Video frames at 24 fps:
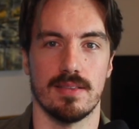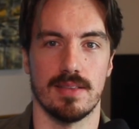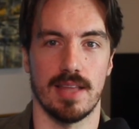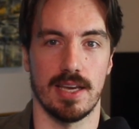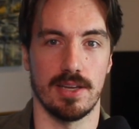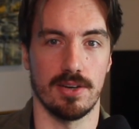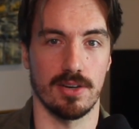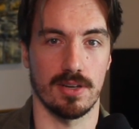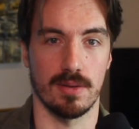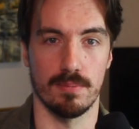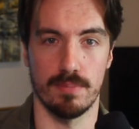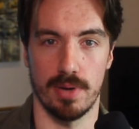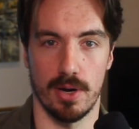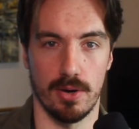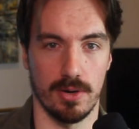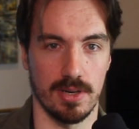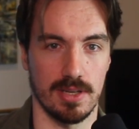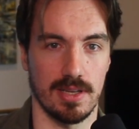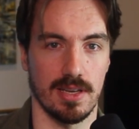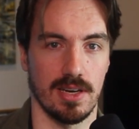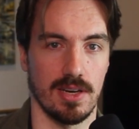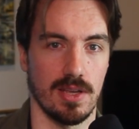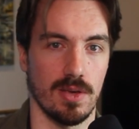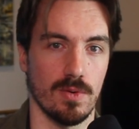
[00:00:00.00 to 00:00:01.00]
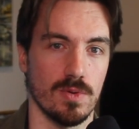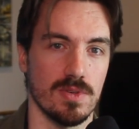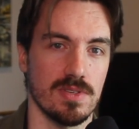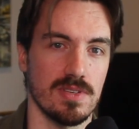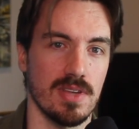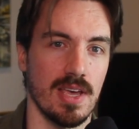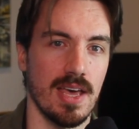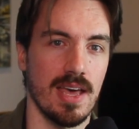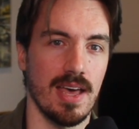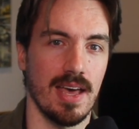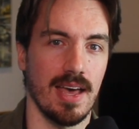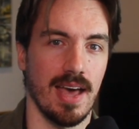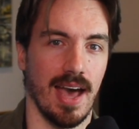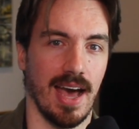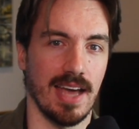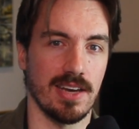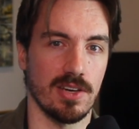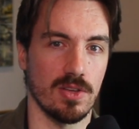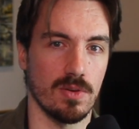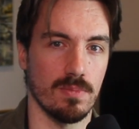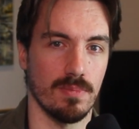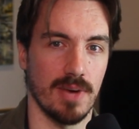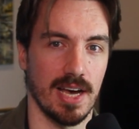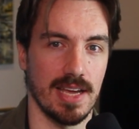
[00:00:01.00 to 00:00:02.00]
that your component can use,
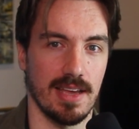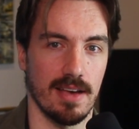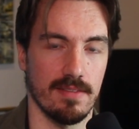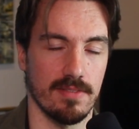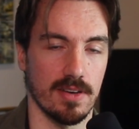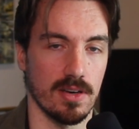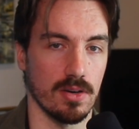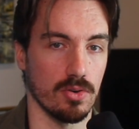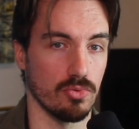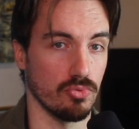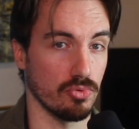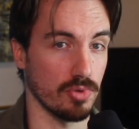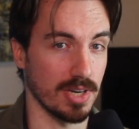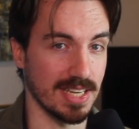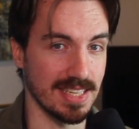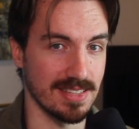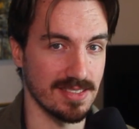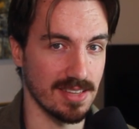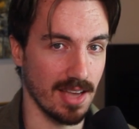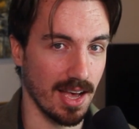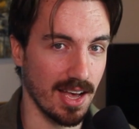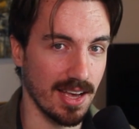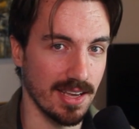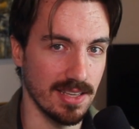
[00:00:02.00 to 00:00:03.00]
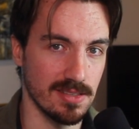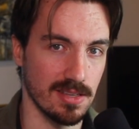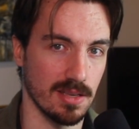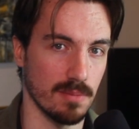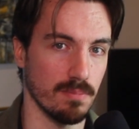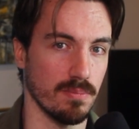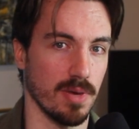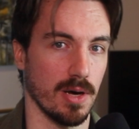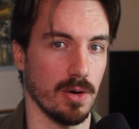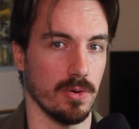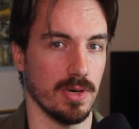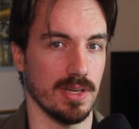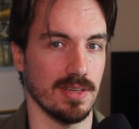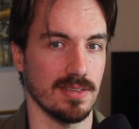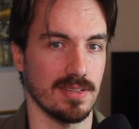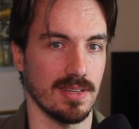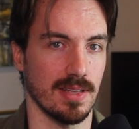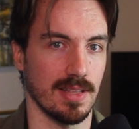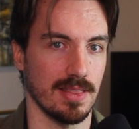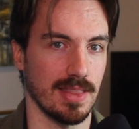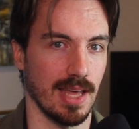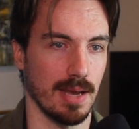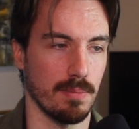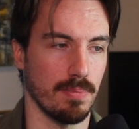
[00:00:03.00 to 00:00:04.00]
and you might have a resize
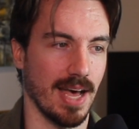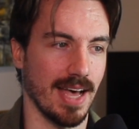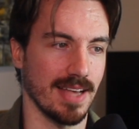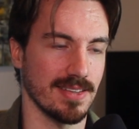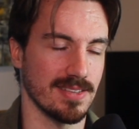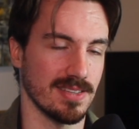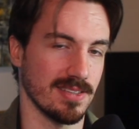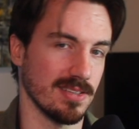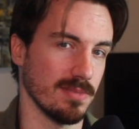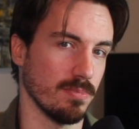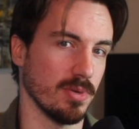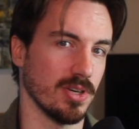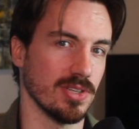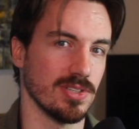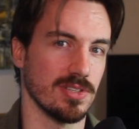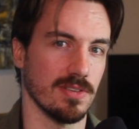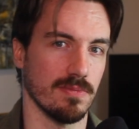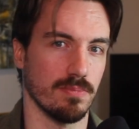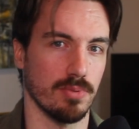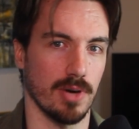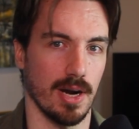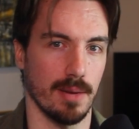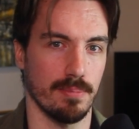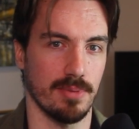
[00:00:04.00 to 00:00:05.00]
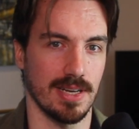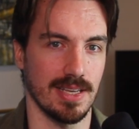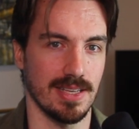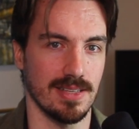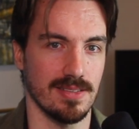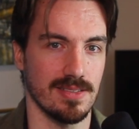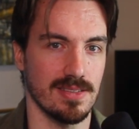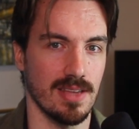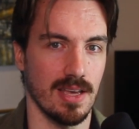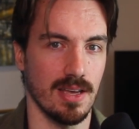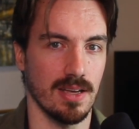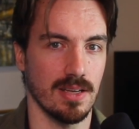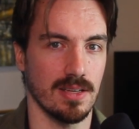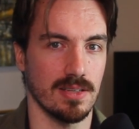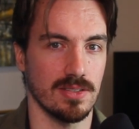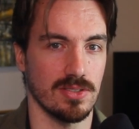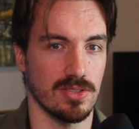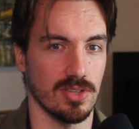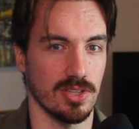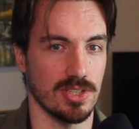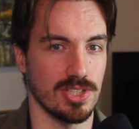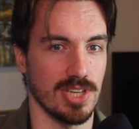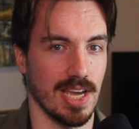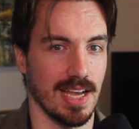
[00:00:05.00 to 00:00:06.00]
component that passes a bunch of properties
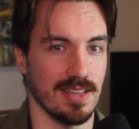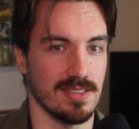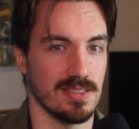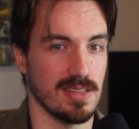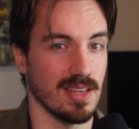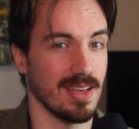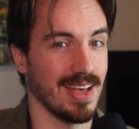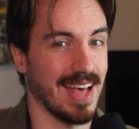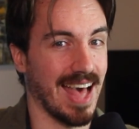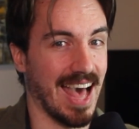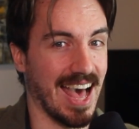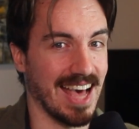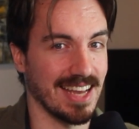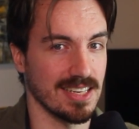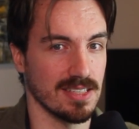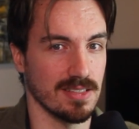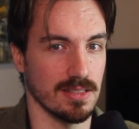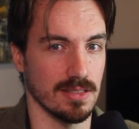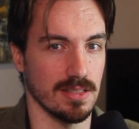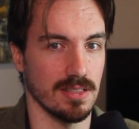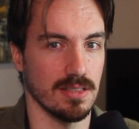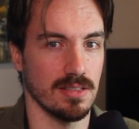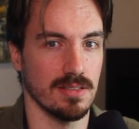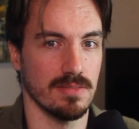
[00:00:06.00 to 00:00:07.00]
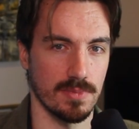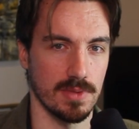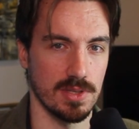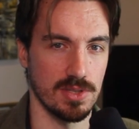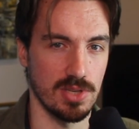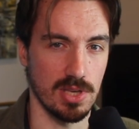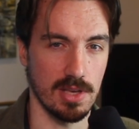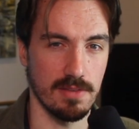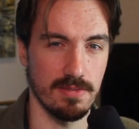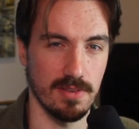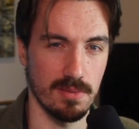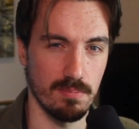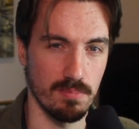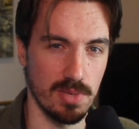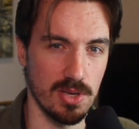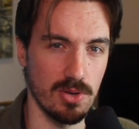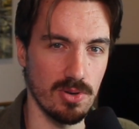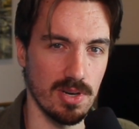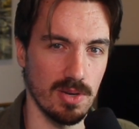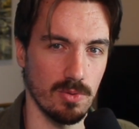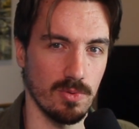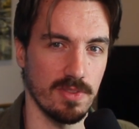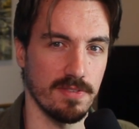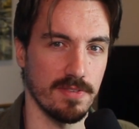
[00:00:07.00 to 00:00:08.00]
such as handle. So you've
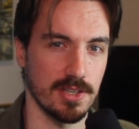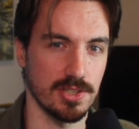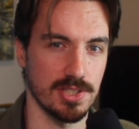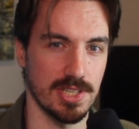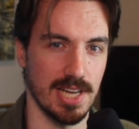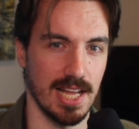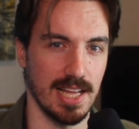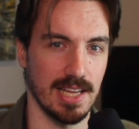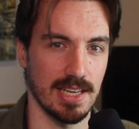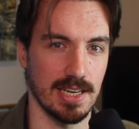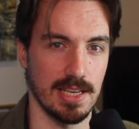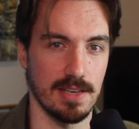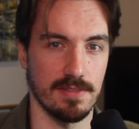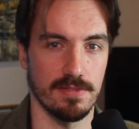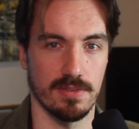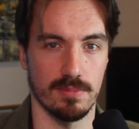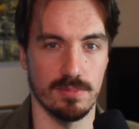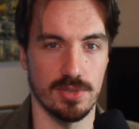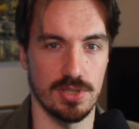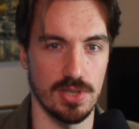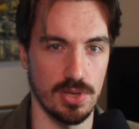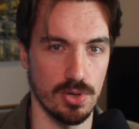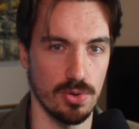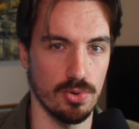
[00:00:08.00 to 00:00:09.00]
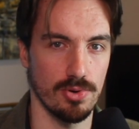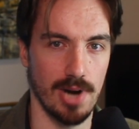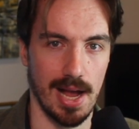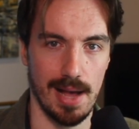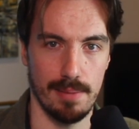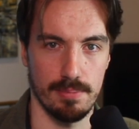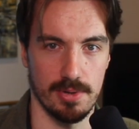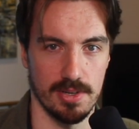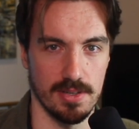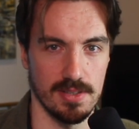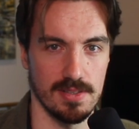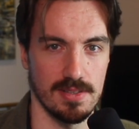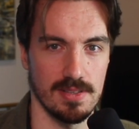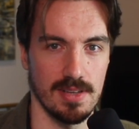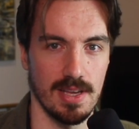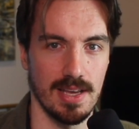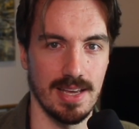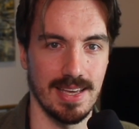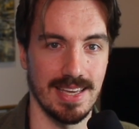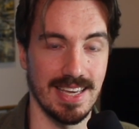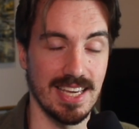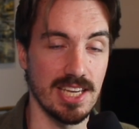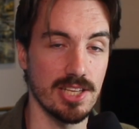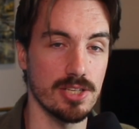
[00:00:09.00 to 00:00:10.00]
imbued it with functionality from two wrappers,
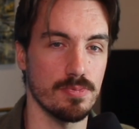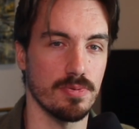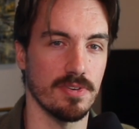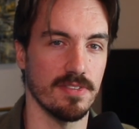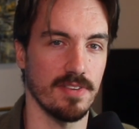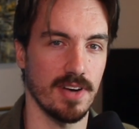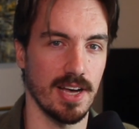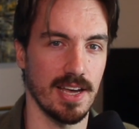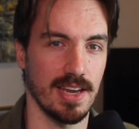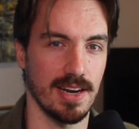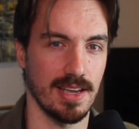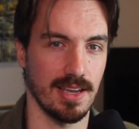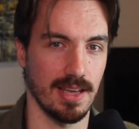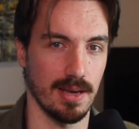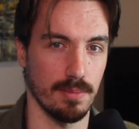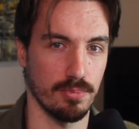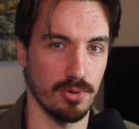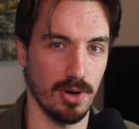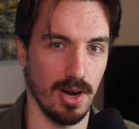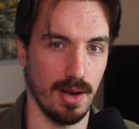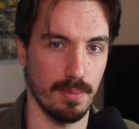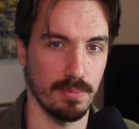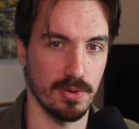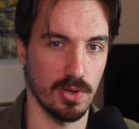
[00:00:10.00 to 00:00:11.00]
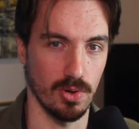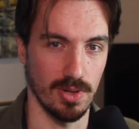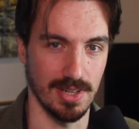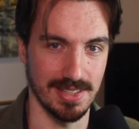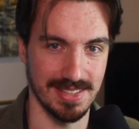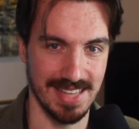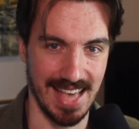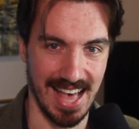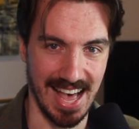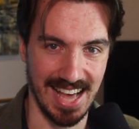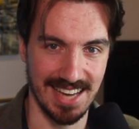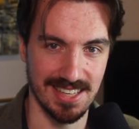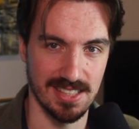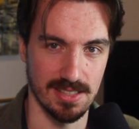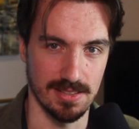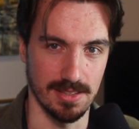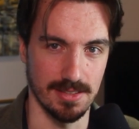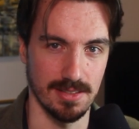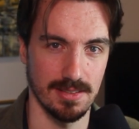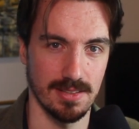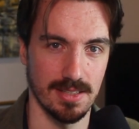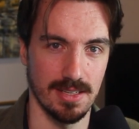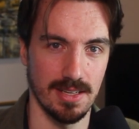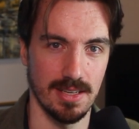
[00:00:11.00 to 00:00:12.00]
each providing a prop called
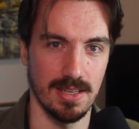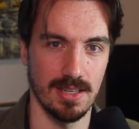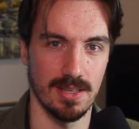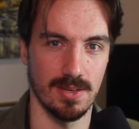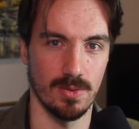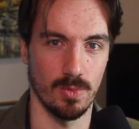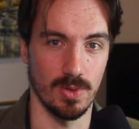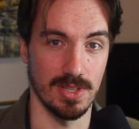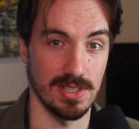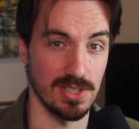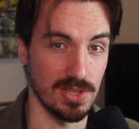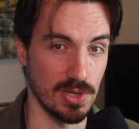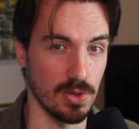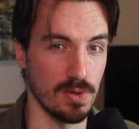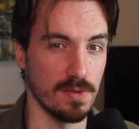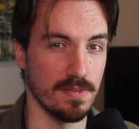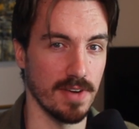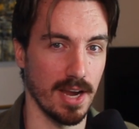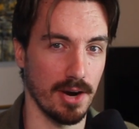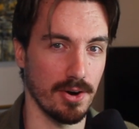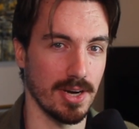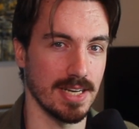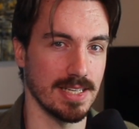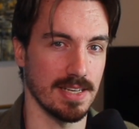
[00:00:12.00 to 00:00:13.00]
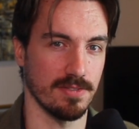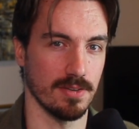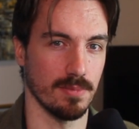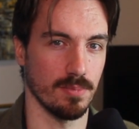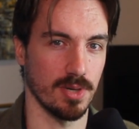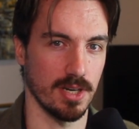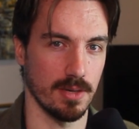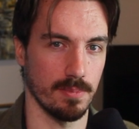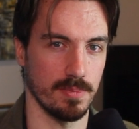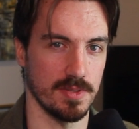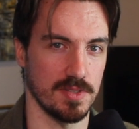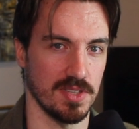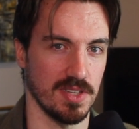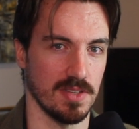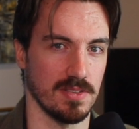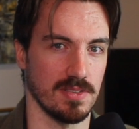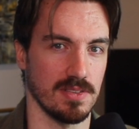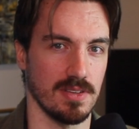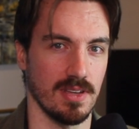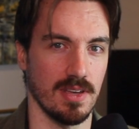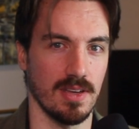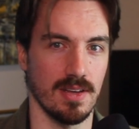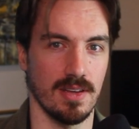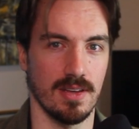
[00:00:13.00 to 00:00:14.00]
handle, with two very different
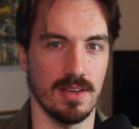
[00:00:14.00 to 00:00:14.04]
purposes.